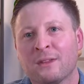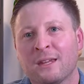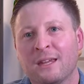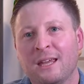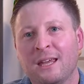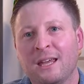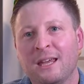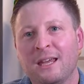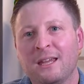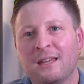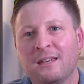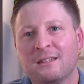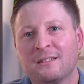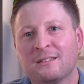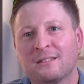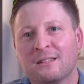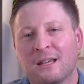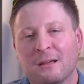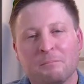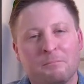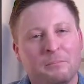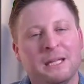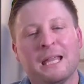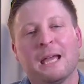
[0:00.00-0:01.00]
and
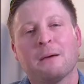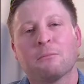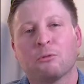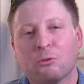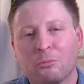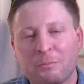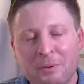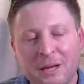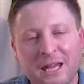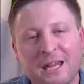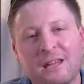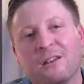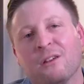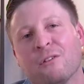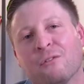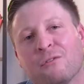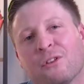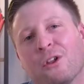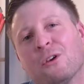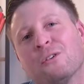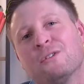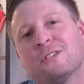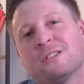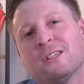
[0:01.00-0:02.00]
being able to repent of
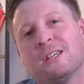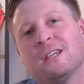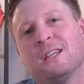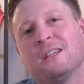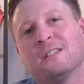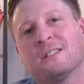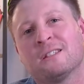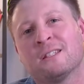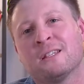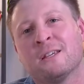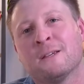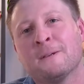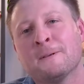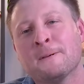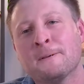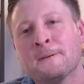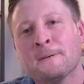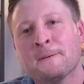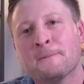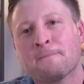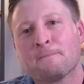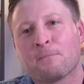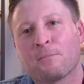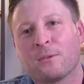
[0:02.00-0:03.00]
those
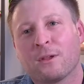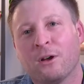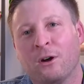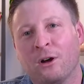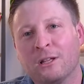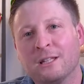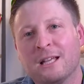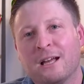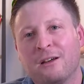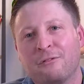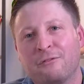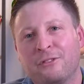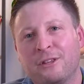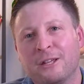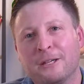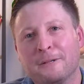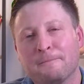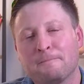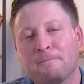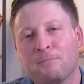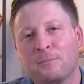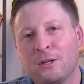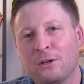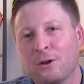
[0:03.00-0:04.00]
things. I love
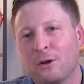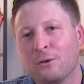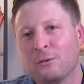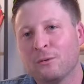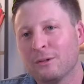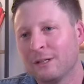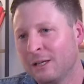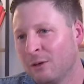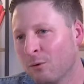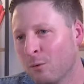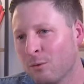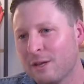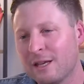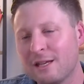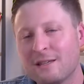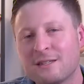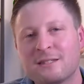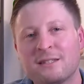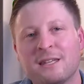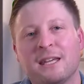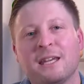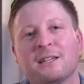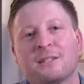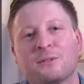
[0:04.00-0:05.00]
that, you know, in all
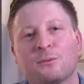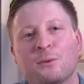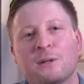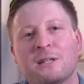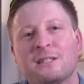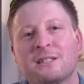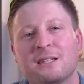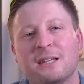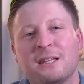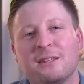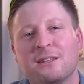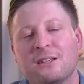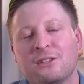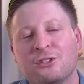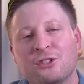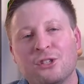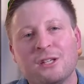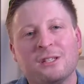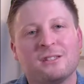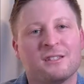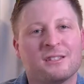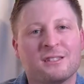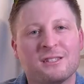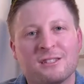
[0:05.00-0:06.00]
these things, we see that
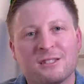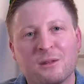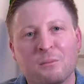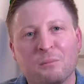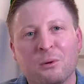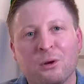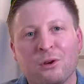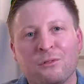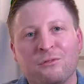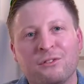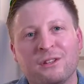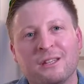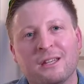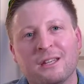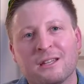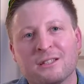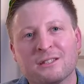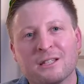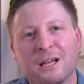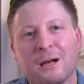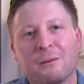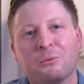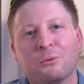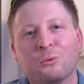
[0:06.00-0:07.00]
Jesus is the perfect
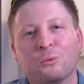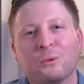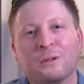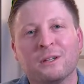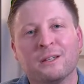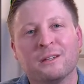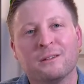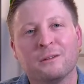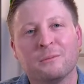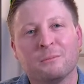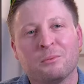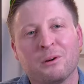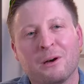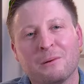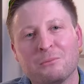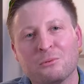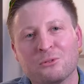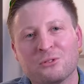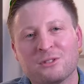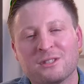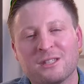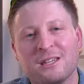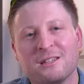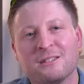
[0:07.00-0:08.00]
example where the Bible
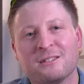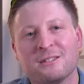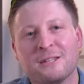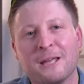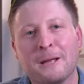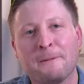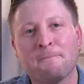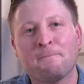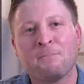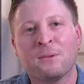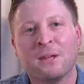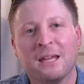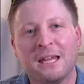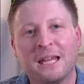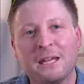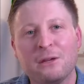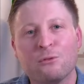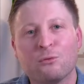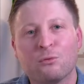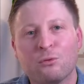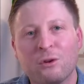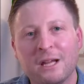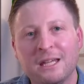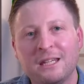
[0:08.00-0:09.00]
says that he
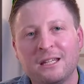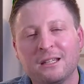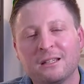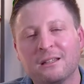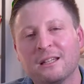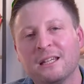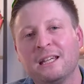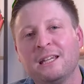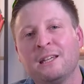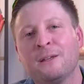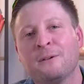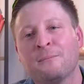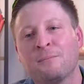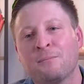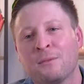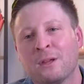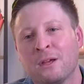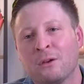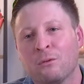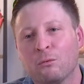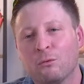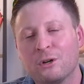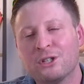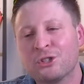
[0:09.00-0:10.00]
regularly
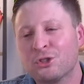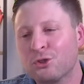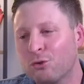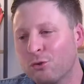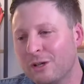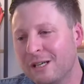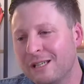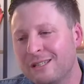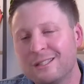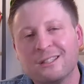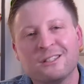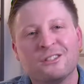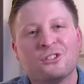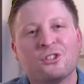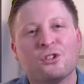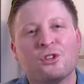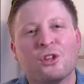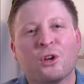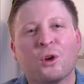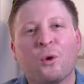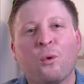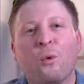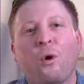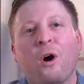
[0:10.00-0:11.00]
retreated to
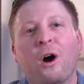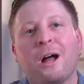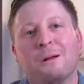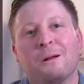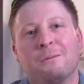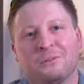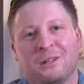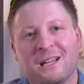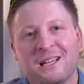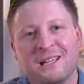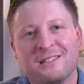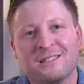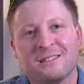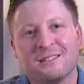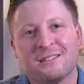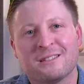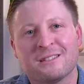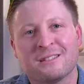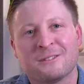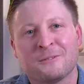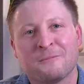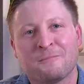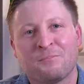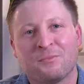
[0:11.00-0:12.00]
the quiet
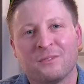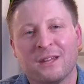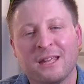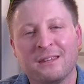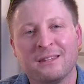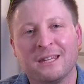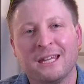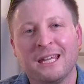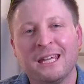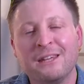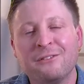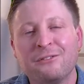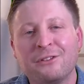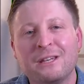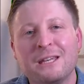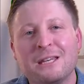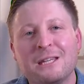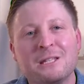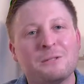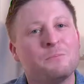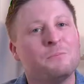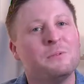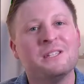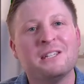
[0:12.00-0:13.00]
places. And that even in
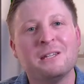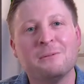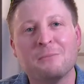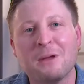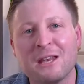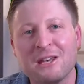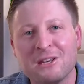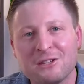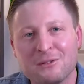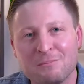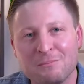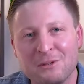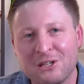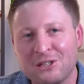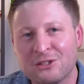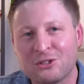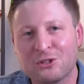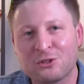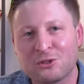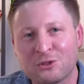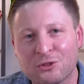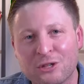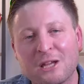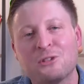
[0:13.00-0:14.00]
his busy
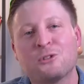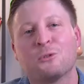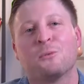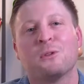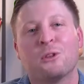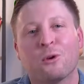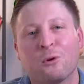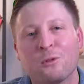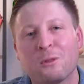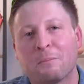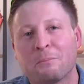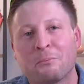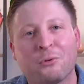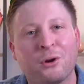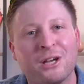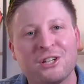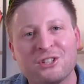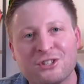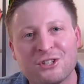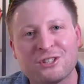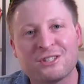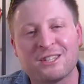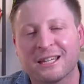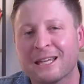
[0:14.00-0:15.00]
ministry schedule, with all the
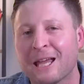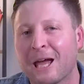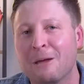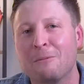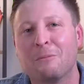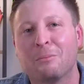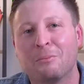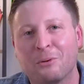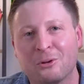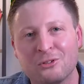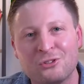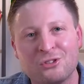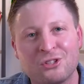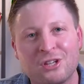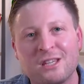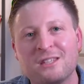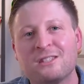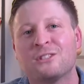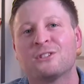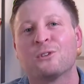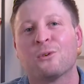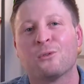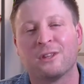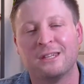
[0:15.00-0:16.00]
pressures that came upon
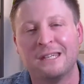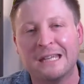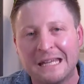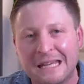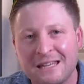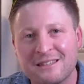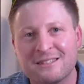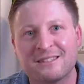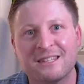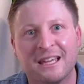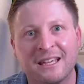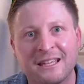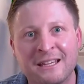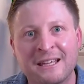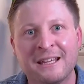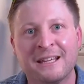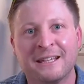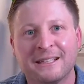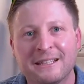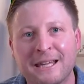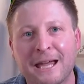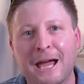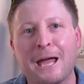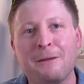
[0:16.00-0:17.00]
Jesus, all the needs
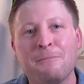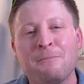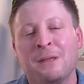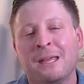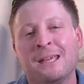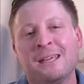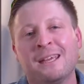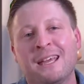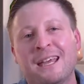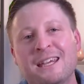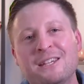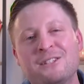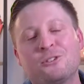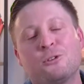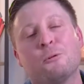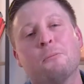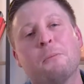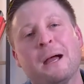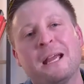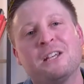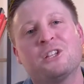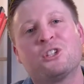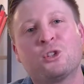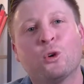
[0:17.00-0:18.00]
that came, he still
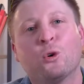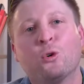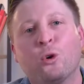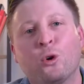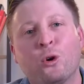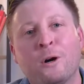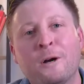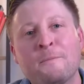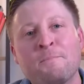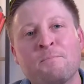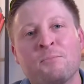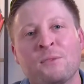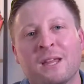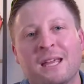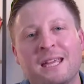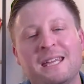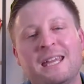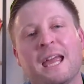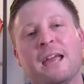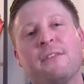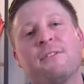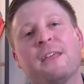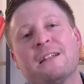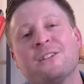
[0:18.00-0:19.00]
made sure he
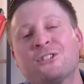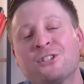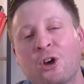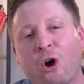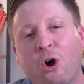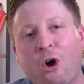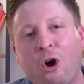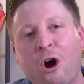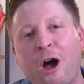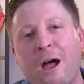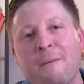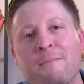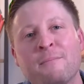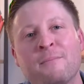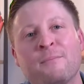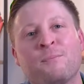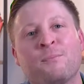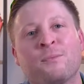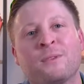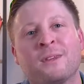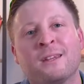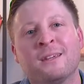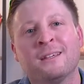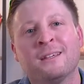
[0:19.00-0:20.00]
had that time